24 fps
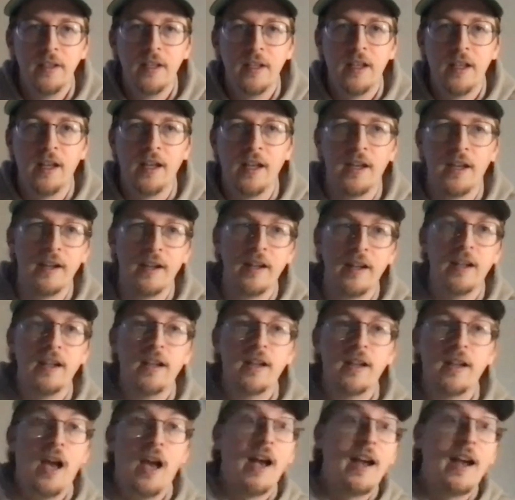and
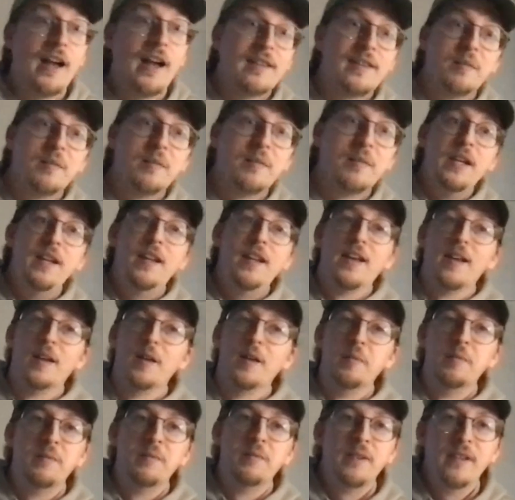I got to meet
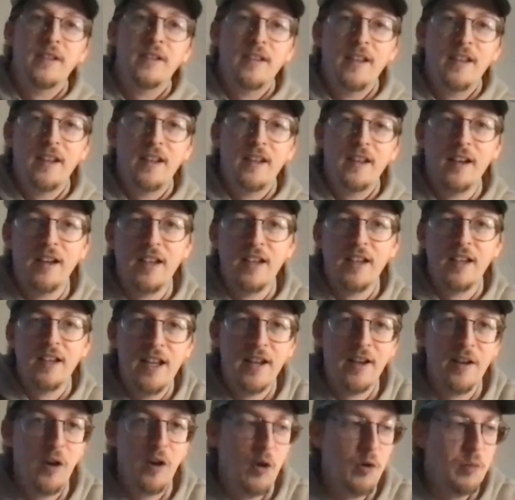him. He had
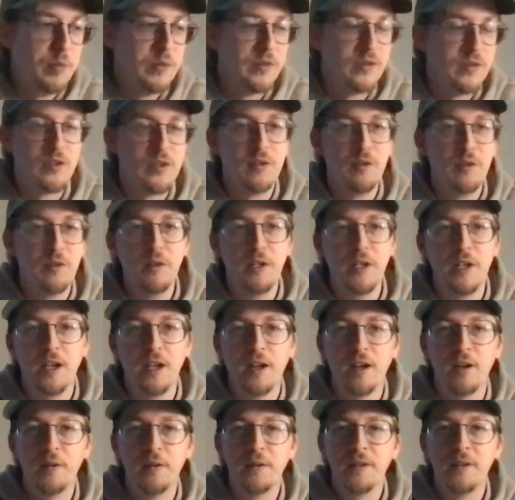an open
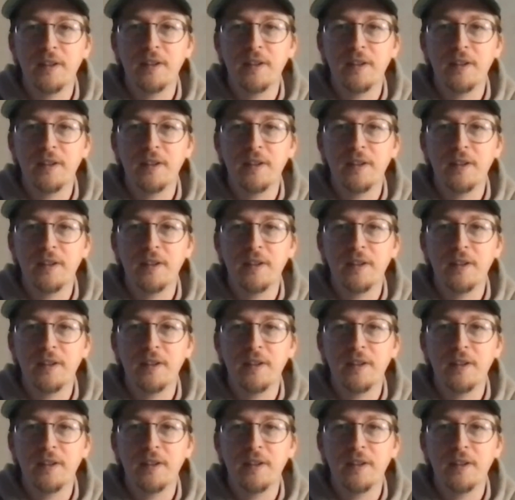studio.